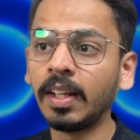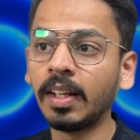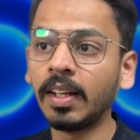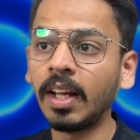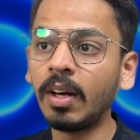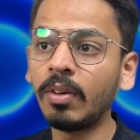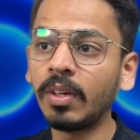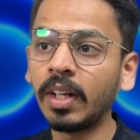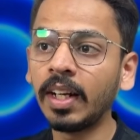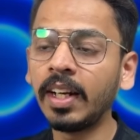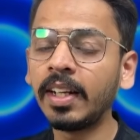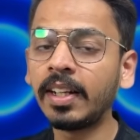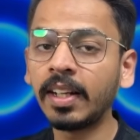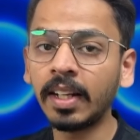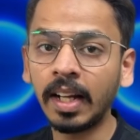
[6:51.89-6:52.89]
Now
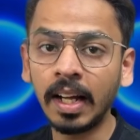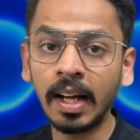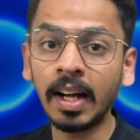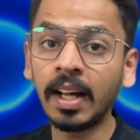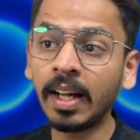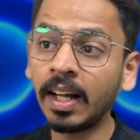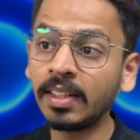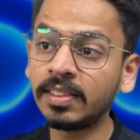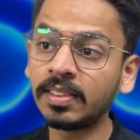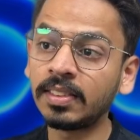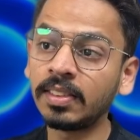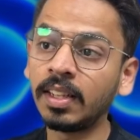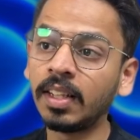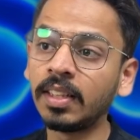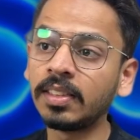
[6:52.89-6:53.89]
it
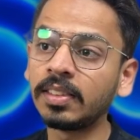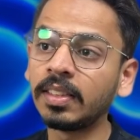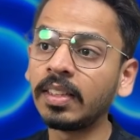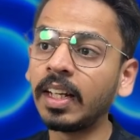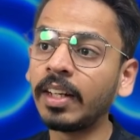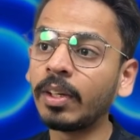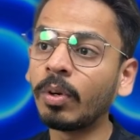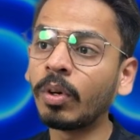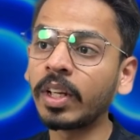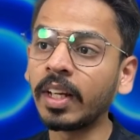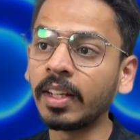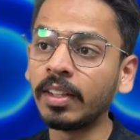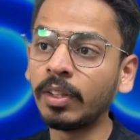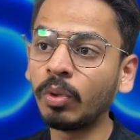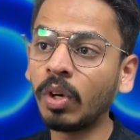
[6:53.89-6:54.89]
asks us that,
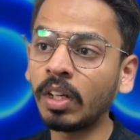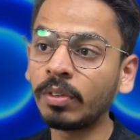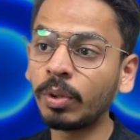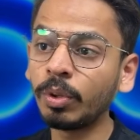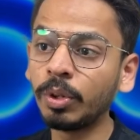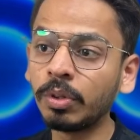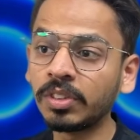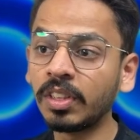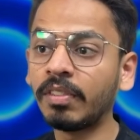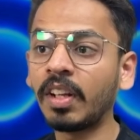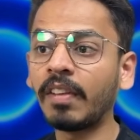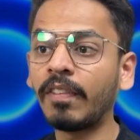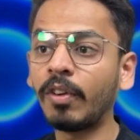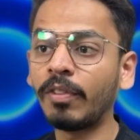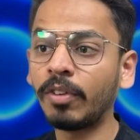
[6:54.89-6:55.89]
okay, you have to use the
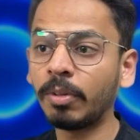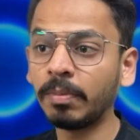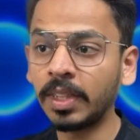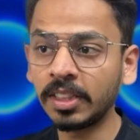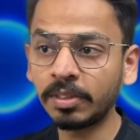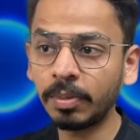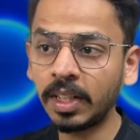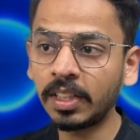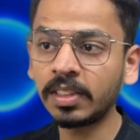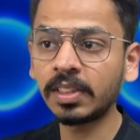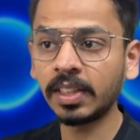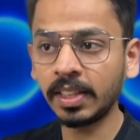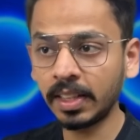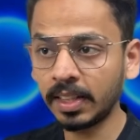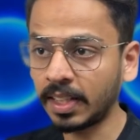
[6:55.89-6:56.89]
workflow from this branch.
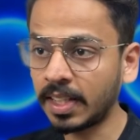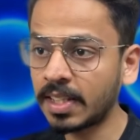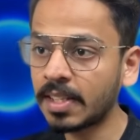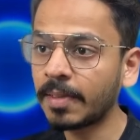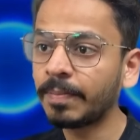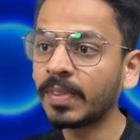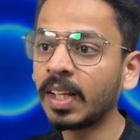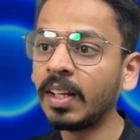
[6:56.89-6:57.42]
Yes.